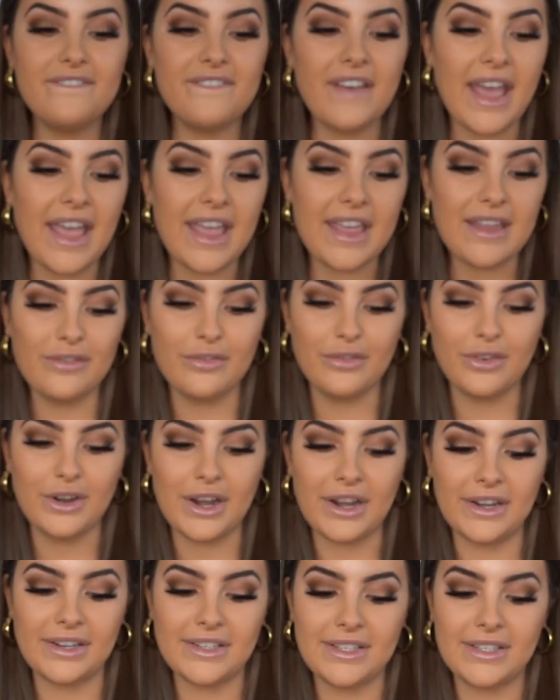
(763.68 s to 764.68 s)

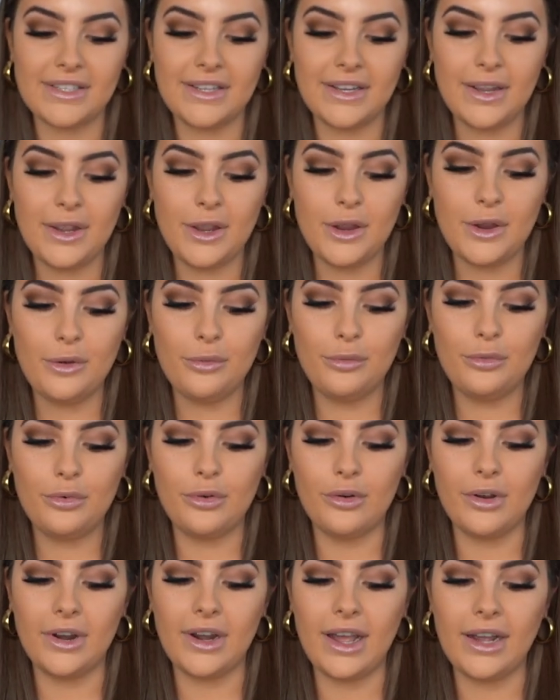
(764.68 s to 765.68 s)
favorite
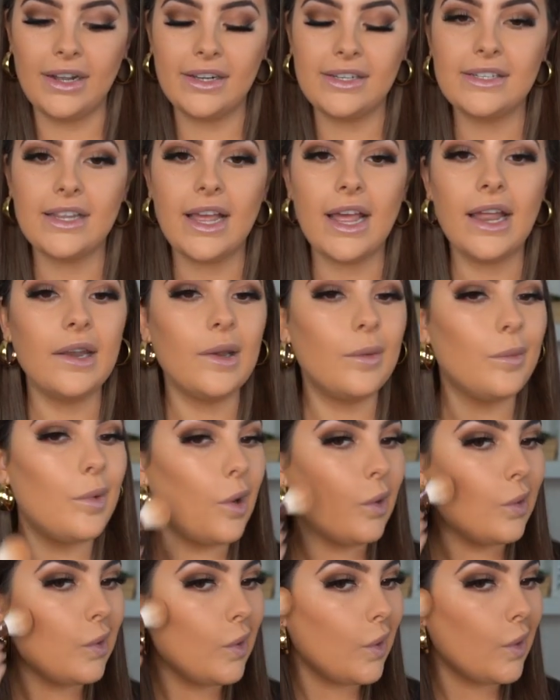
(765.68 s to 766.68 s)
product at
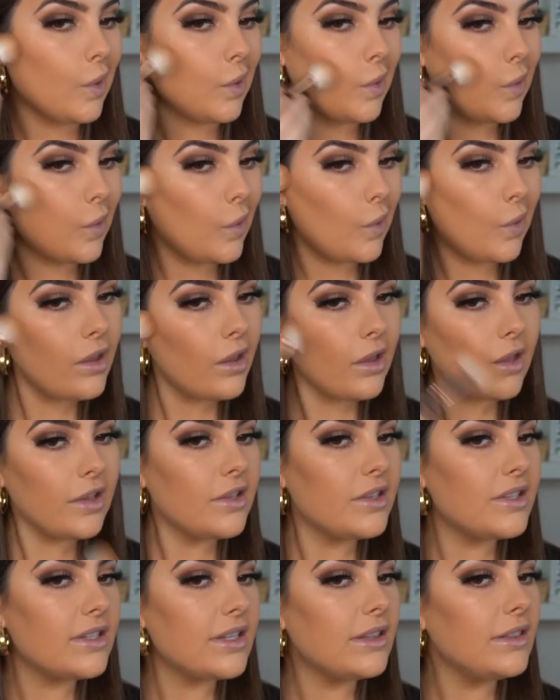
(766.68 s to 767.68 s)
Napoleon.
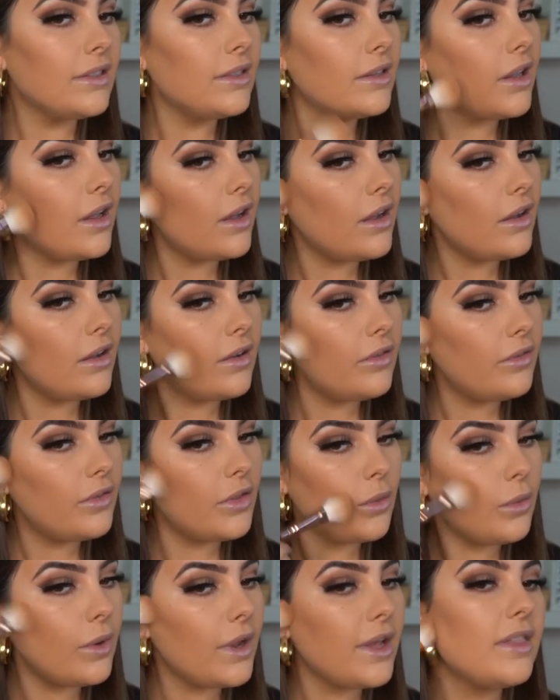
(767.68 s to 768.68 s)
I used to
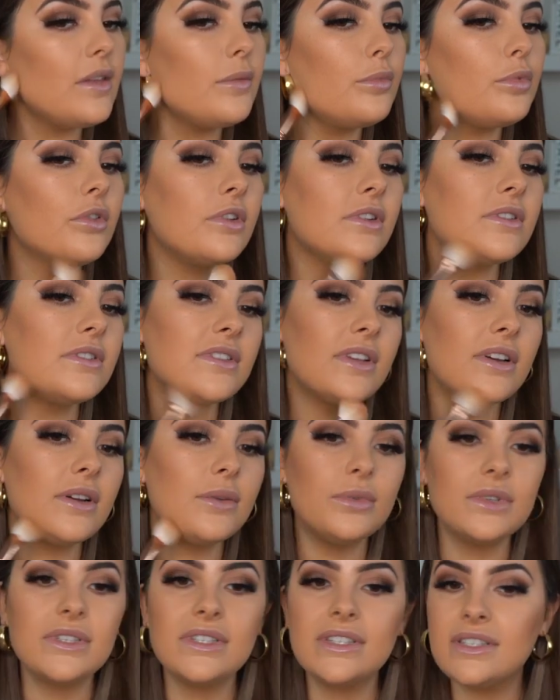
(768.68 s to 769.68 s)
love the way the
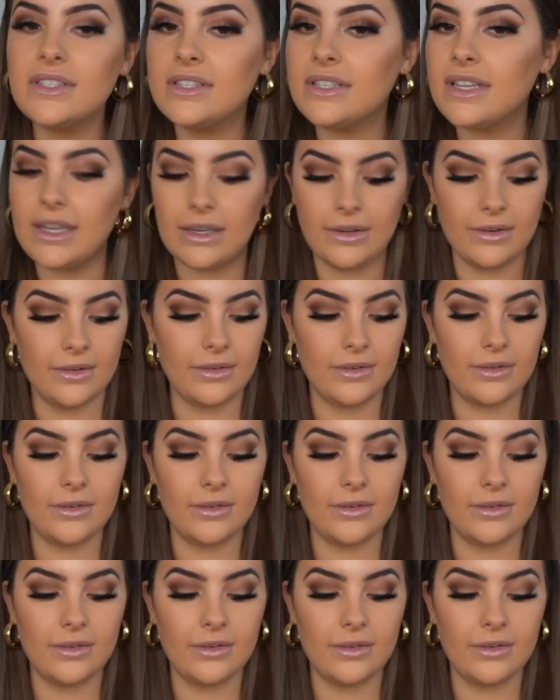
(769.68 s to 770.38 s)
bronzer would sit.